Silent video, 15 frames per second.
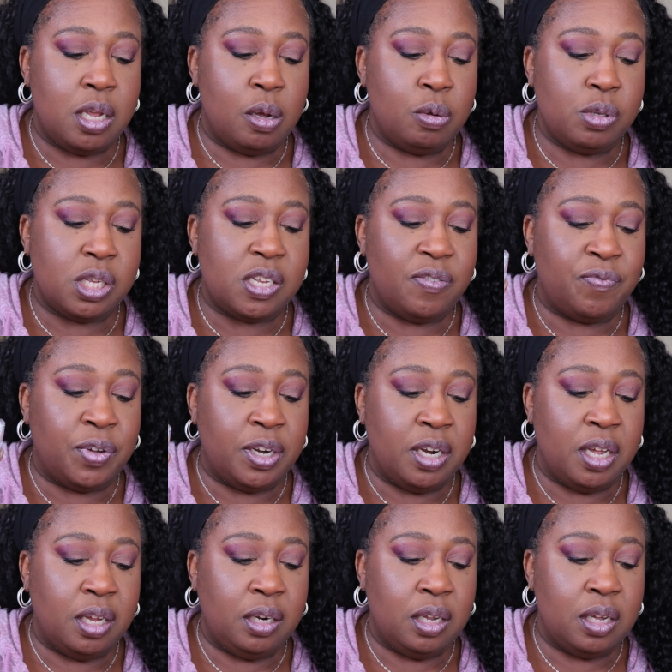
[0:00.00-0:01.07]
notes,
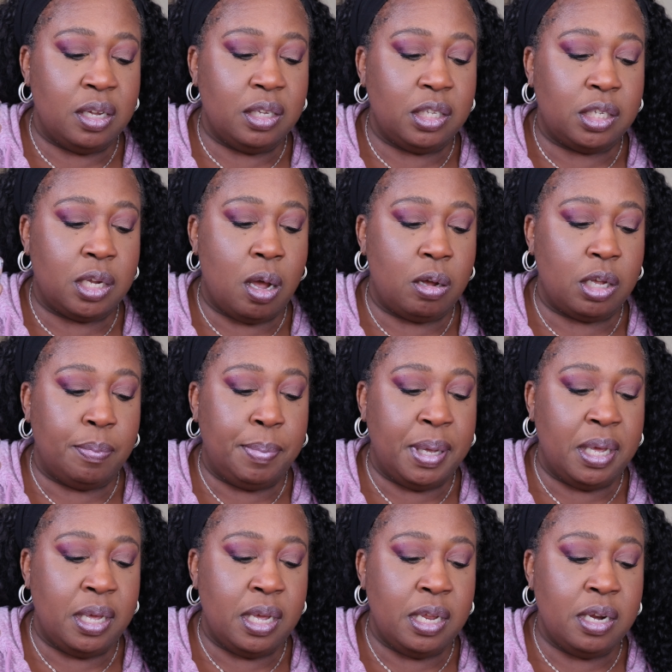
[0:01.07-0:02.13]
vanilla, tonka
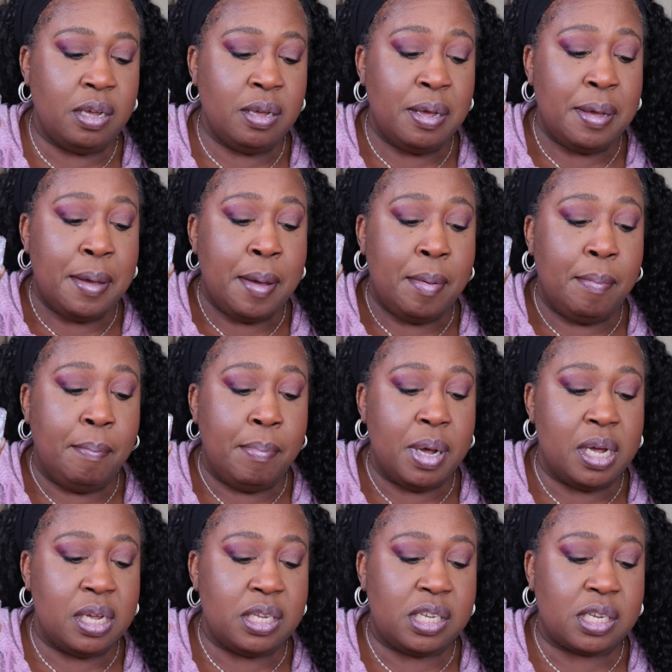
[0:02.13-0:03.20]
bean,
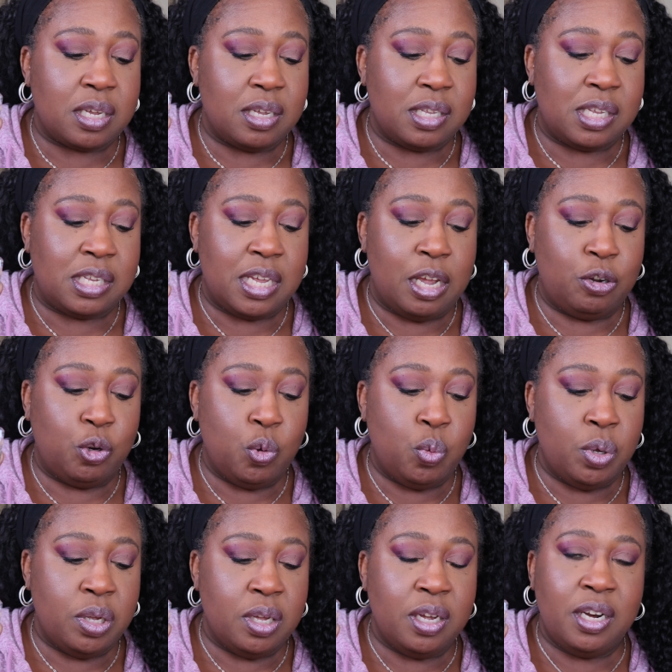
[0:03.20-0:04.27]
musk,
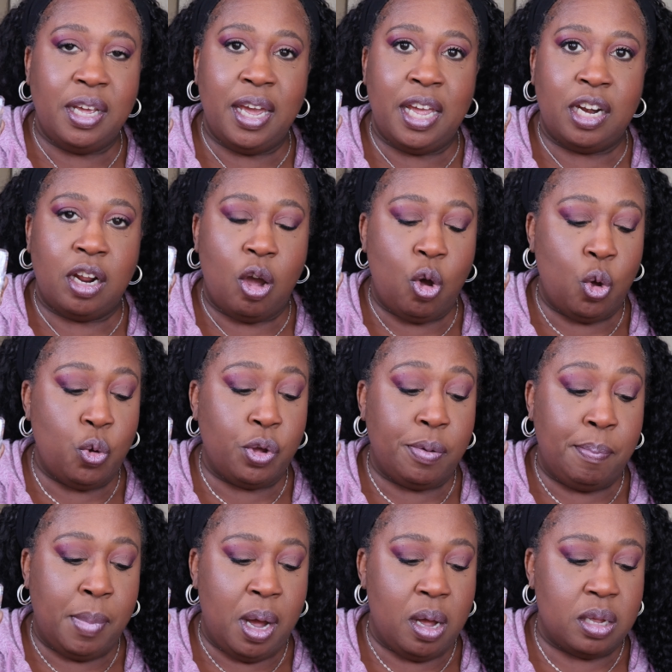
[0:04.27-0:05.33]
sandalwood, and
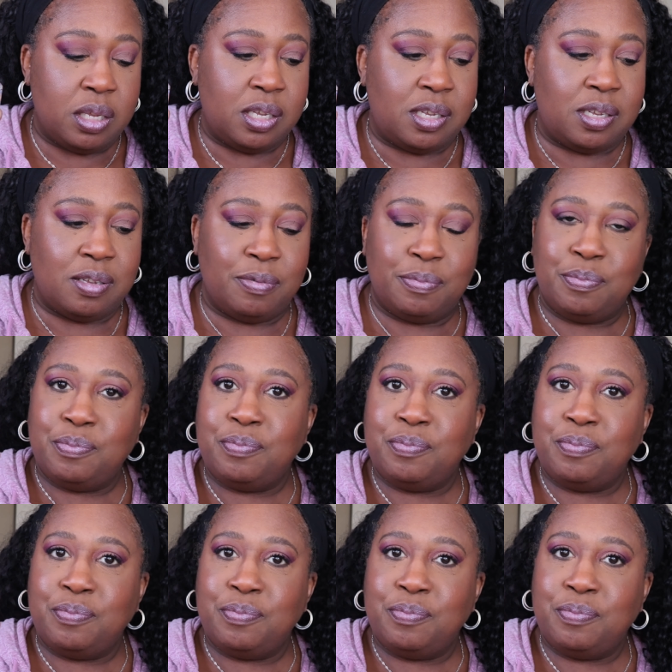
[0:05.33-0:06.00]
oak moss.